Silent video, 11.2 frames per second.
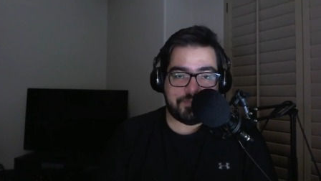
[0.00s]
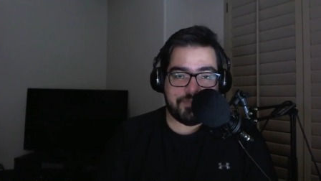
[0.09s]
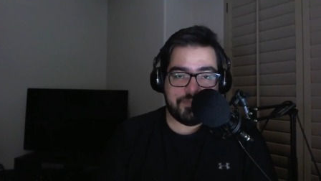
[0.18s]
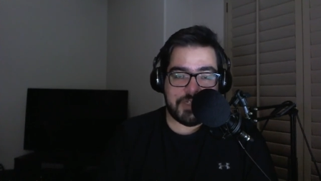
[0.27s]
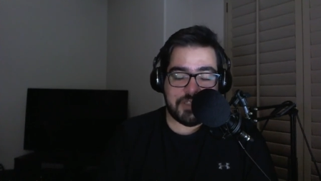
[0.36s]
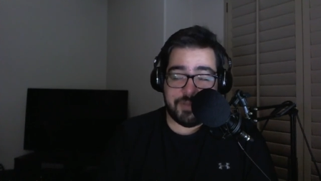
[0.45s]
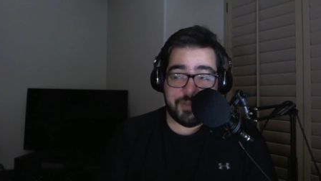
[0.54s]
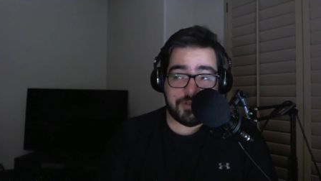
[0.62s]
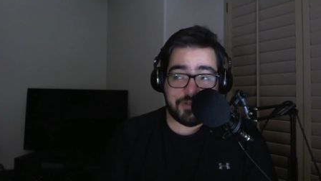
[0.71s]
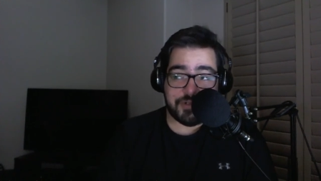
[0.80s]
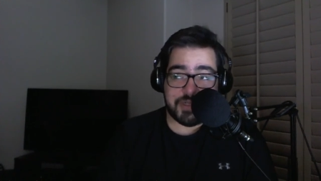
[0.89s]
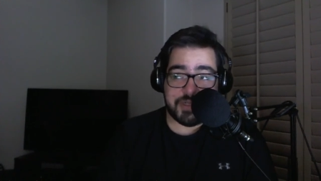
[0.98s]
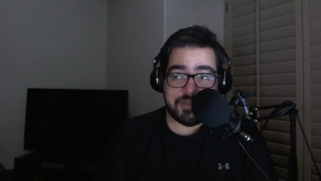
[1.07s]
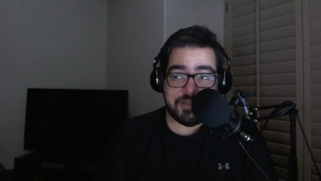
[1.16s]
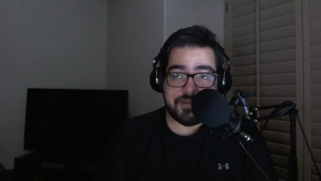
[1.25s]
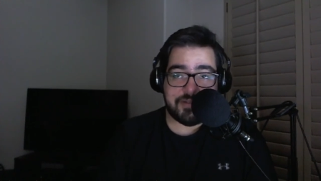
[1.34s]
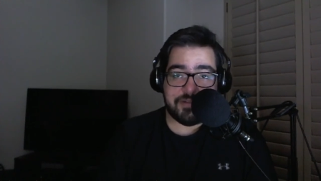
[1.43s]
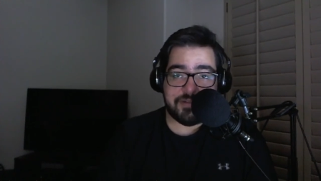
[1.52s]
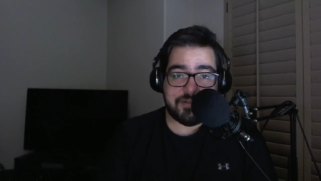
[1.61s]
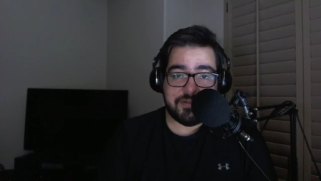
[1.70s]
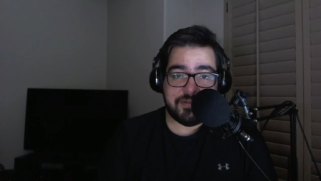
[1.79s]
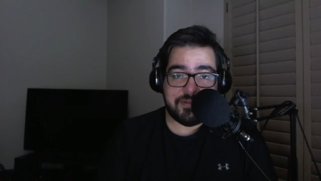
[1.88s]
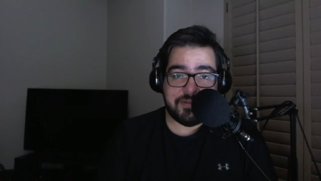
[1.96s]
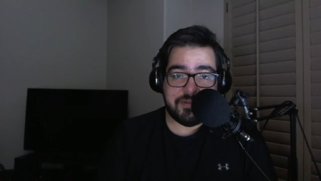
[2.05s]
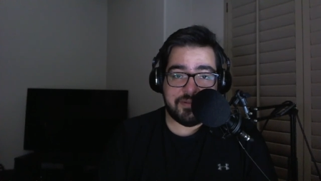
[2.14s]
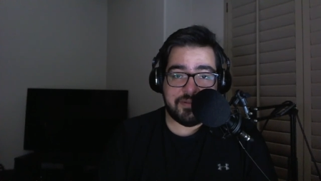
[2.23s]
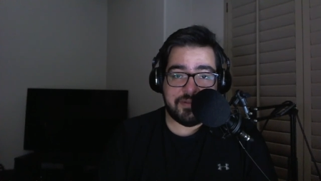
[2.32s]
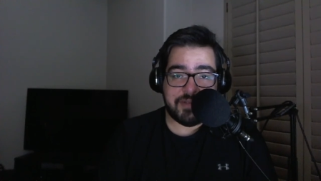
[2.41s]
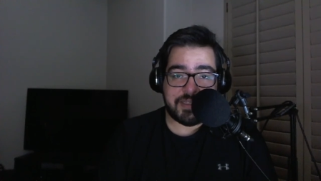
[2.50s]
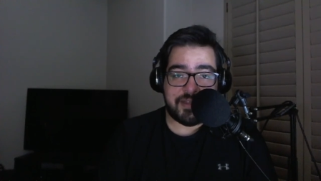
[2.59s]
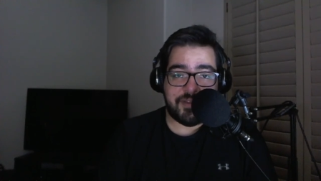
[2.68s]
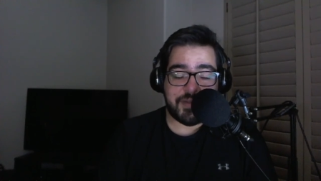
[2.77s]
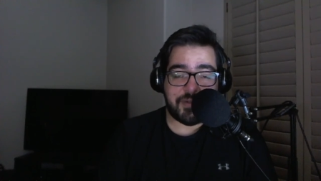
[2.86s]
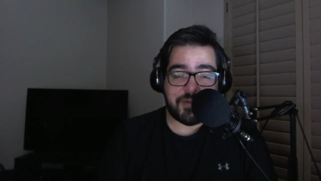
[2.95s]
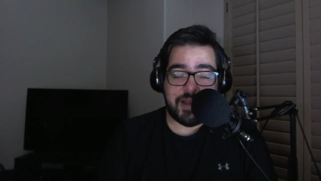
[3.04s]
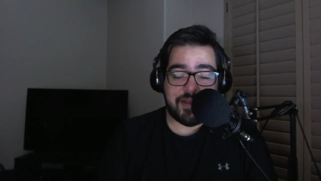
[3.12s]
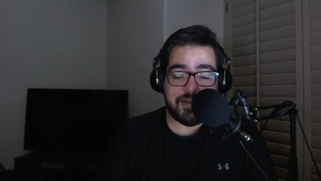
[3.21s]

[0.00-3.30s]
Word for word: Some people don't trust. That's another reason why